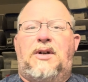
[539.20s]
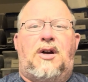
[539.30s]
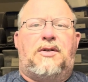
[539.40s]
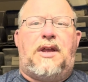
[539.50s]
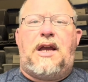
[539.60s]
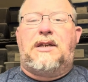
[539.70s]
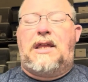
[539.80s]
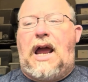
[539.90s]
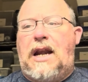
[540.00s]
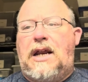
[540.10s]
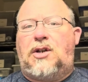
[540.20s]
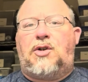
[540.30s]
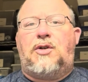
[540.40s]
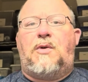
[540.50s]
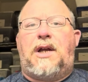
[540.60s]
things of that nature.
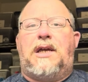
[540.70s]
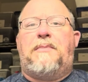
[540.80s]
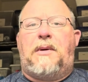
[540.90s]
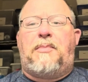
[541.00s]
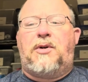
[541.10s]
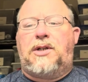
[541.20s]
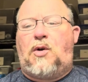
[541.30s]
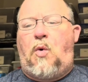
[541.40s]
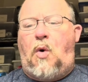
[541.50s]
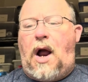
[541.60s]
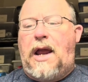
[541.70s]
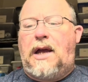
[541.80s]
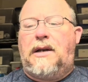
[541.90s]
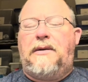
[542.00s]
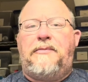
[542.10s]
You want to keep it pretty
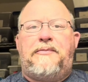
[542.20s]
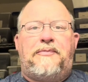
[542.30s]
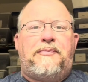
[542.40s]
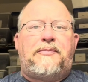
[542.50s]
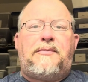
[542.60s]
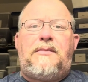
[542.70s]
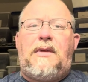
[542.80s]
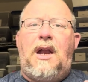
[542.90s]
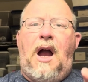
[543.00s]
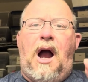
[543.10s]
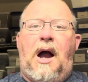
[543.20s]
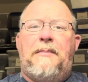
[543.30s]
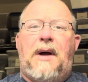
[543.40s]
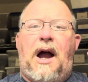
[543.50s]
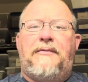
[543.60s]
quiet.
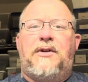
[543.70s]
I've